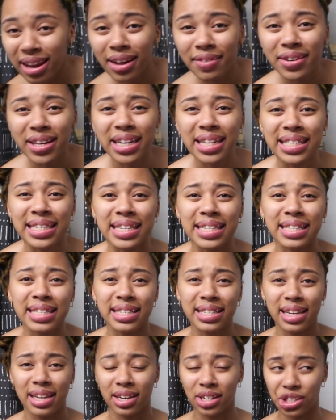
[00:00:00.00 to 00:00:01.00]
I love the
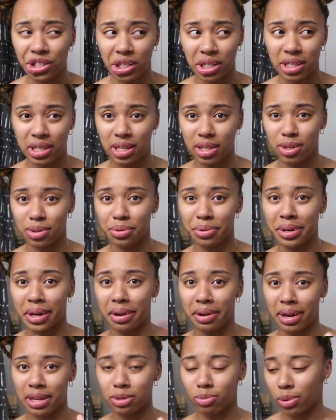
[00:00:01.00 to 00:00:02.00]
consistency of the chia seeds going
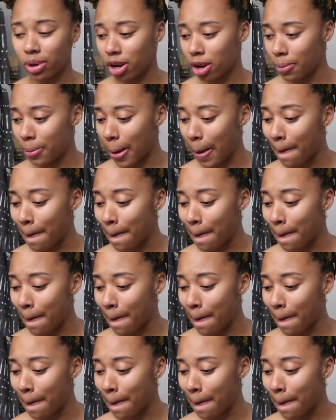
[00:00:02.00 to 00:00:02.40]
down, that's weird,